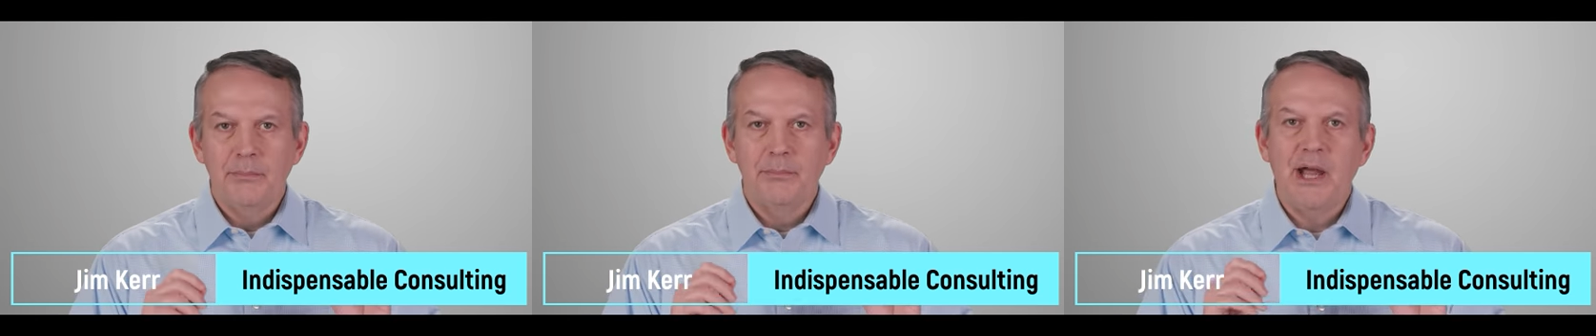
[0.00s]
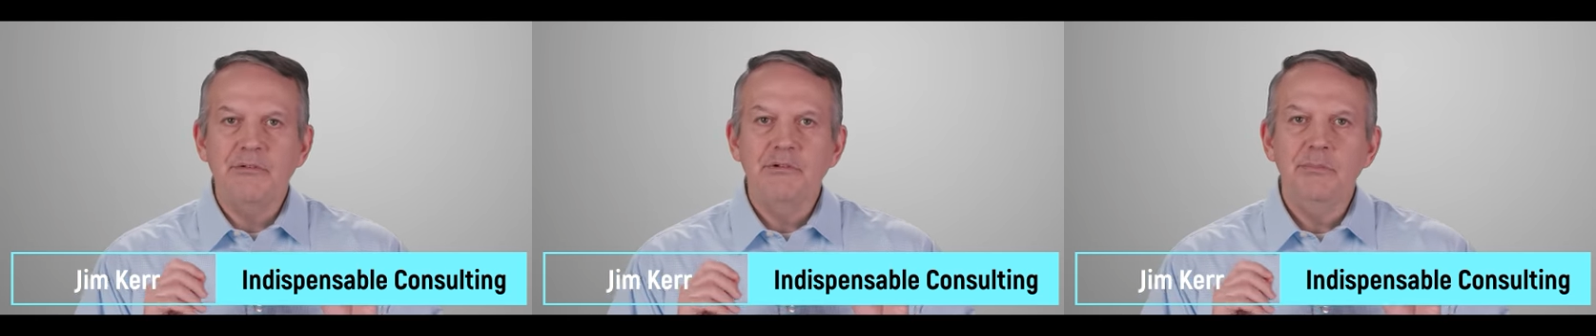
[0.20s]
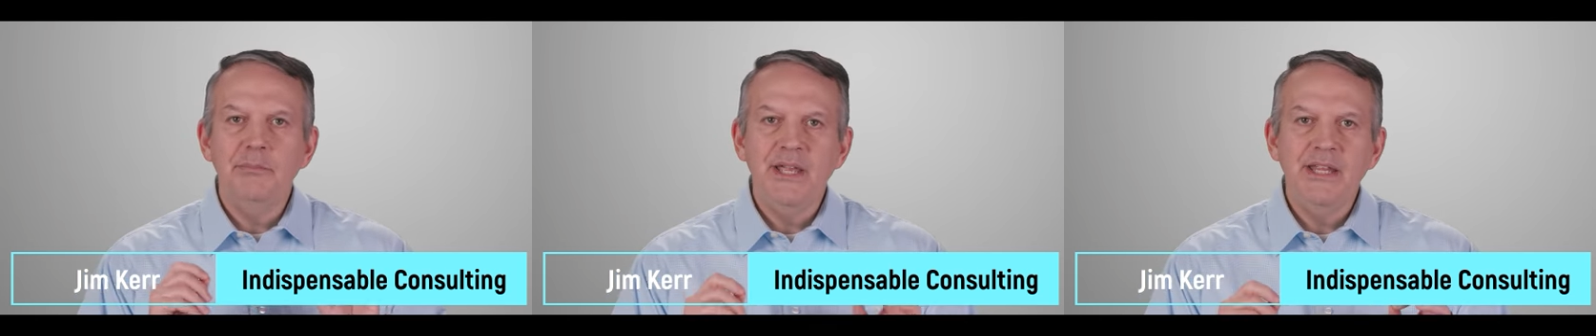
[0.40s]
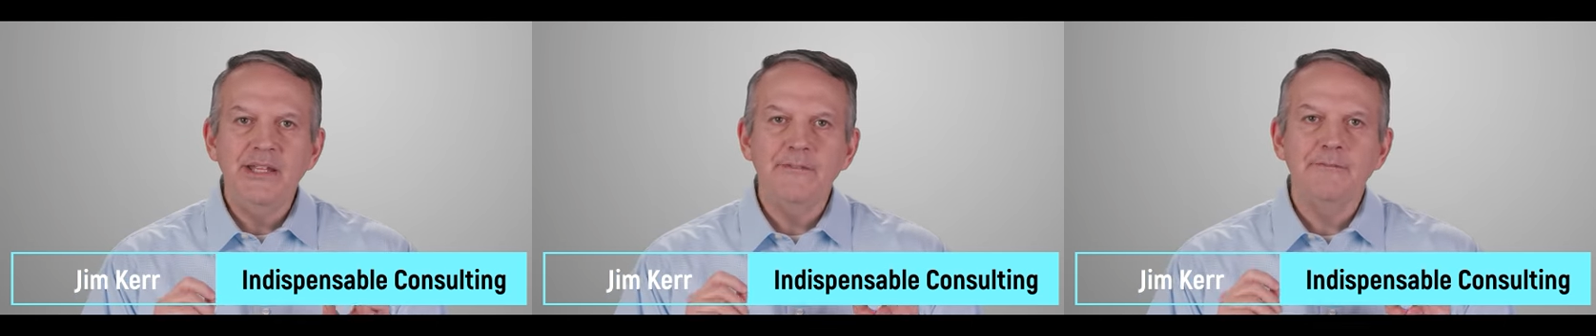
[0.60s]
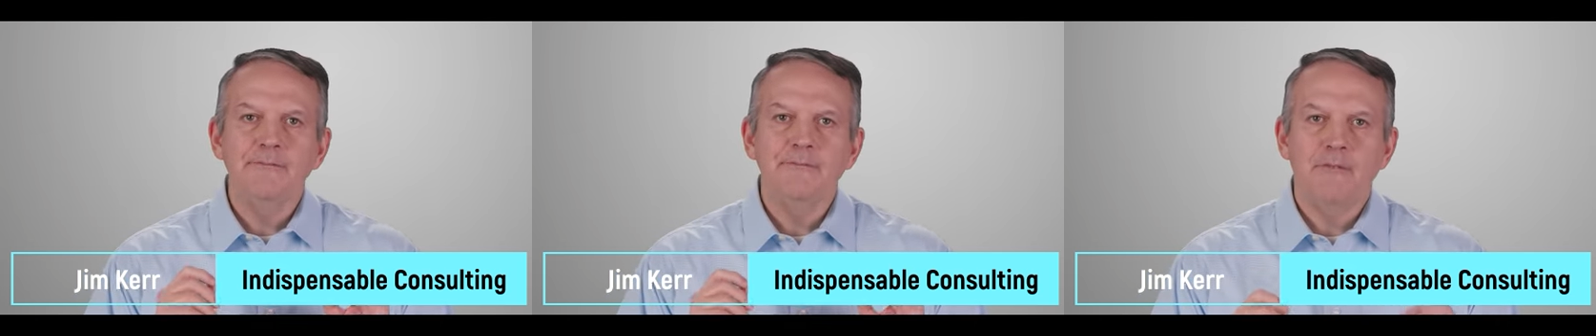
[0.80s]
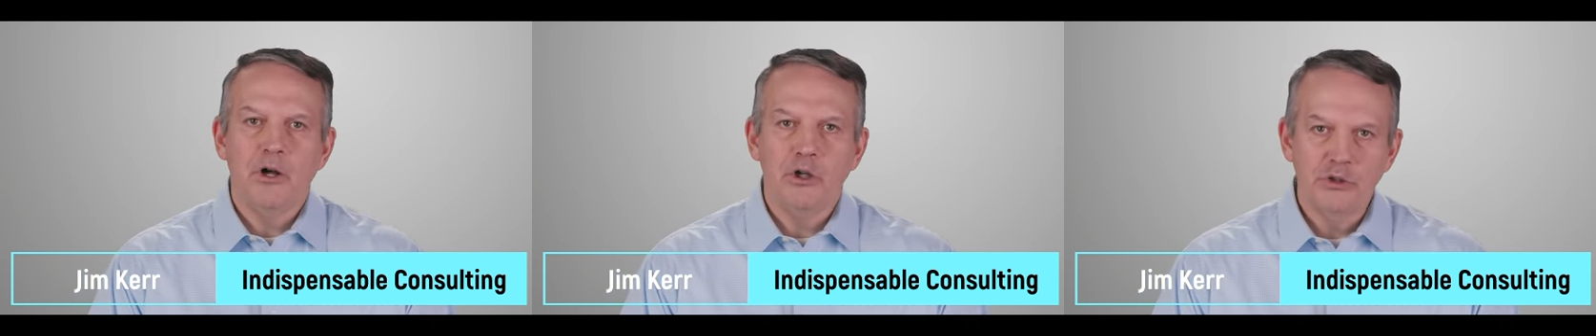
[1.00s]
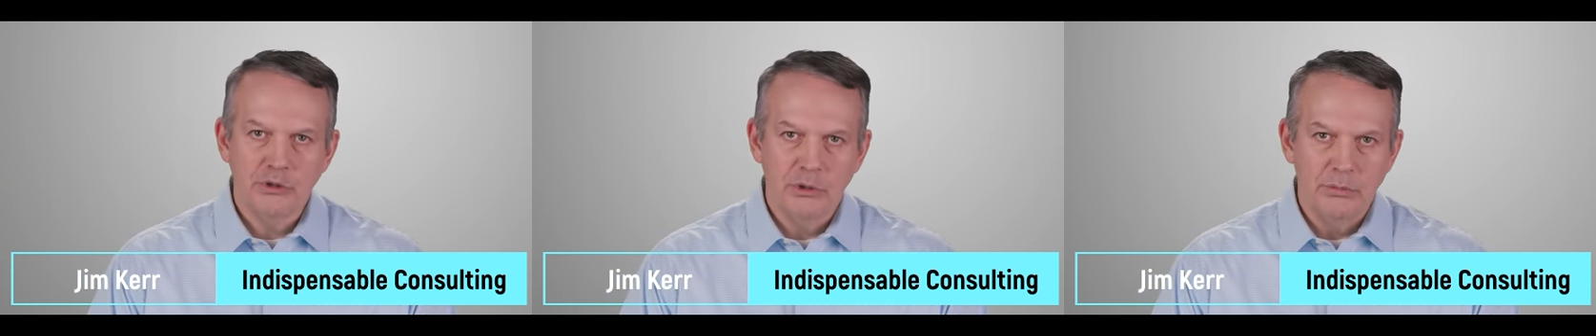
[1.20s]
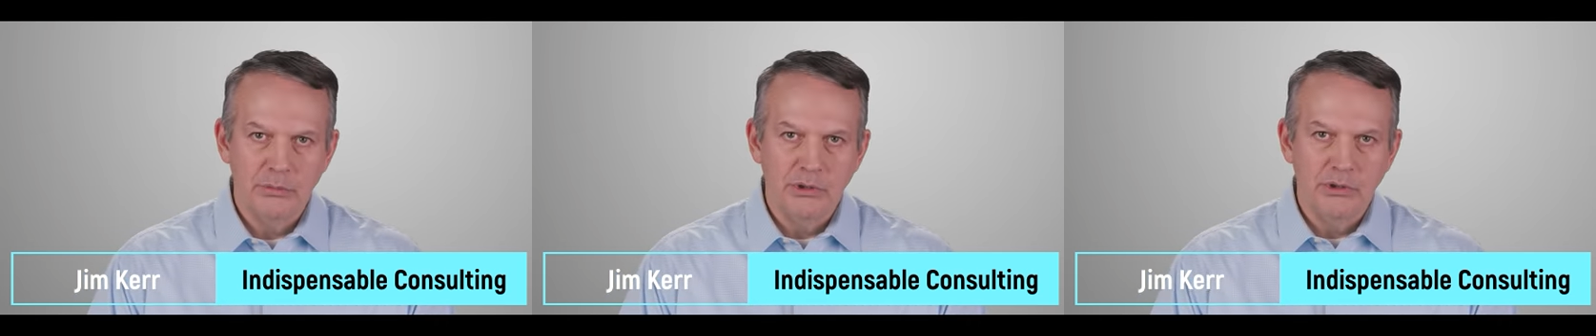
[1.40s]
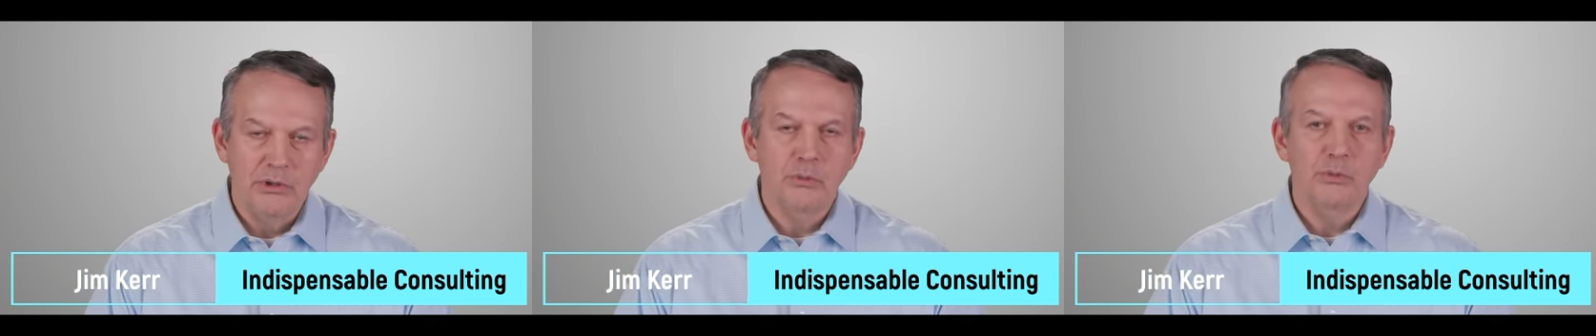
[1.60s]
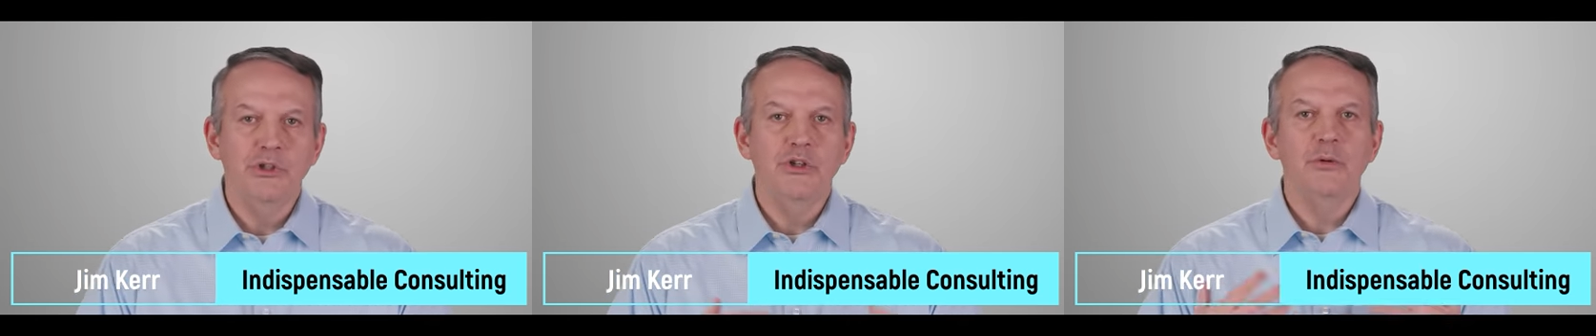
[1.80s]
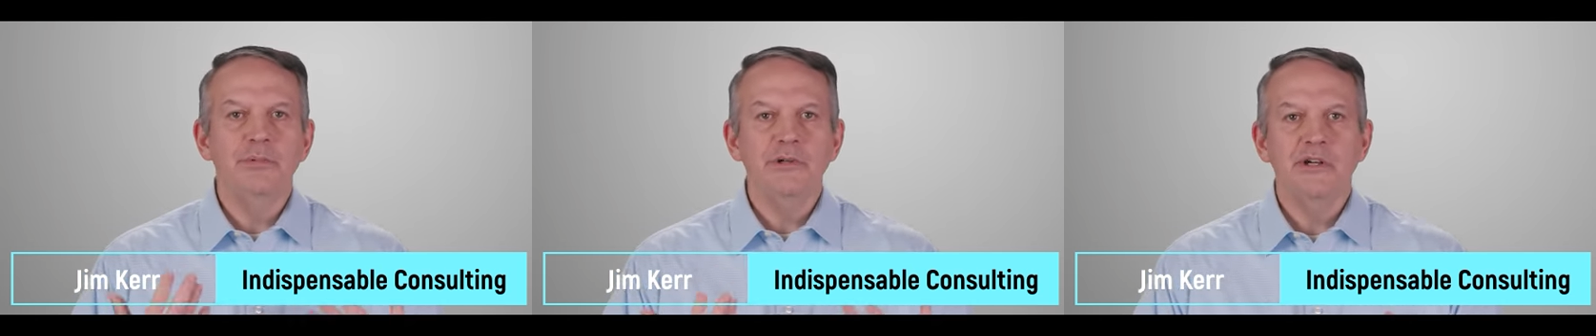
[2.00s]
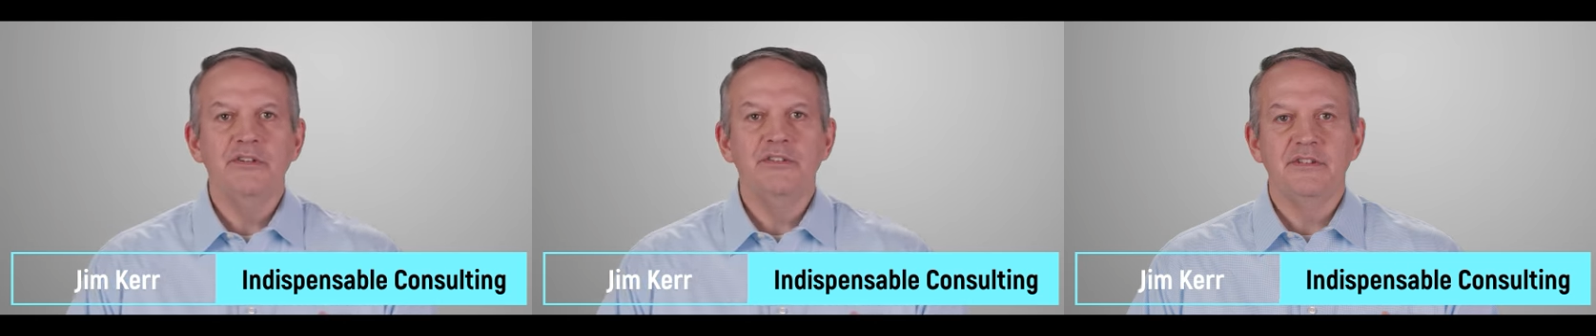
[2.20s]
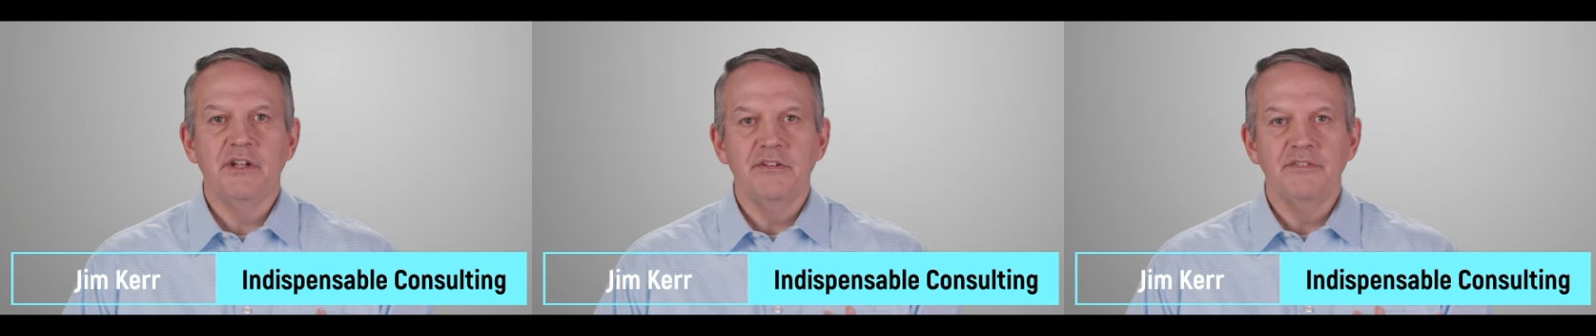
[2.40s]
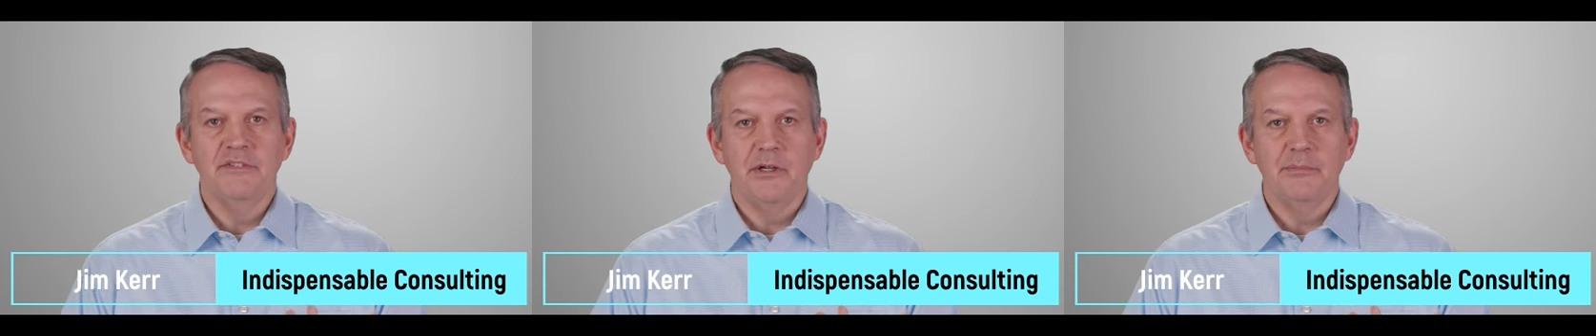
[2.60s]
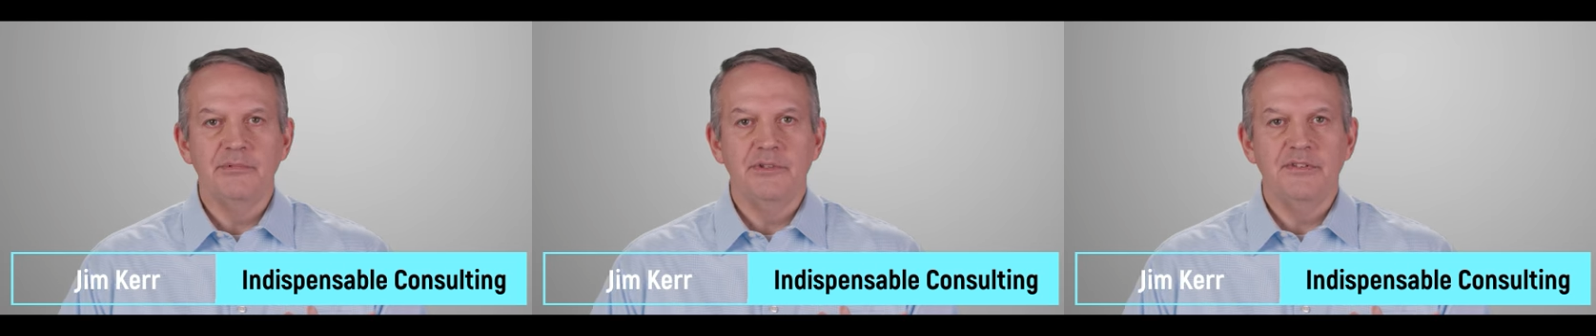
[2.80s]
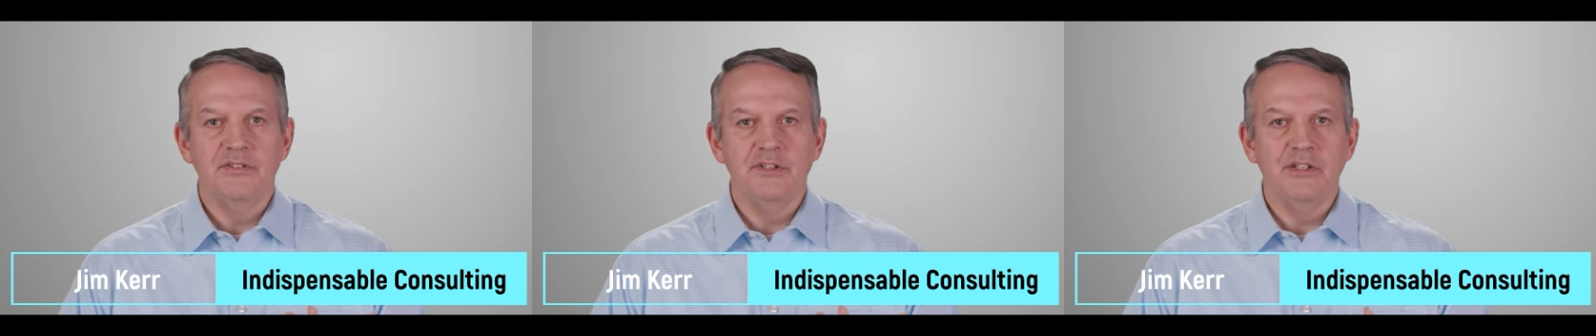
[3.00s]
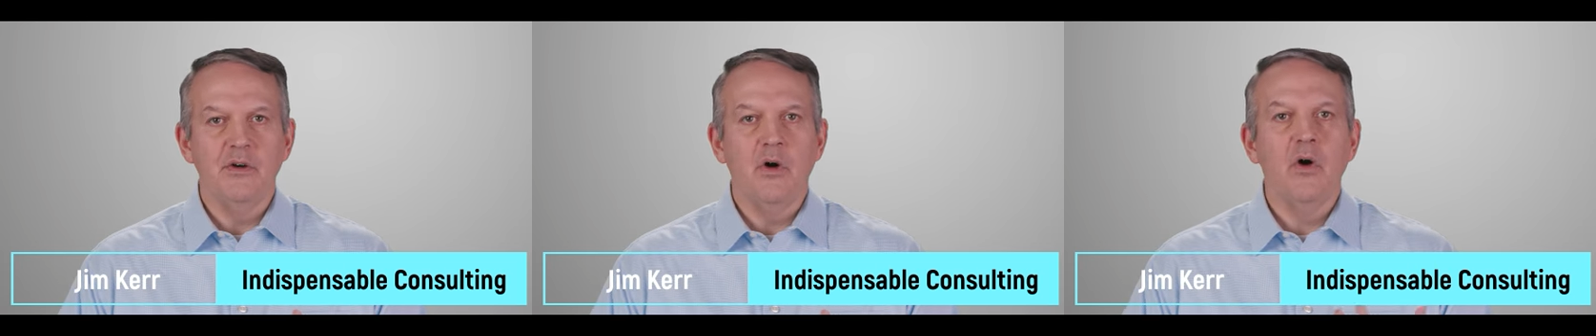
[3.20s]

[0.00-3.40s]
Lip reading: By remaining vulnerable, we open ourselves up to seeing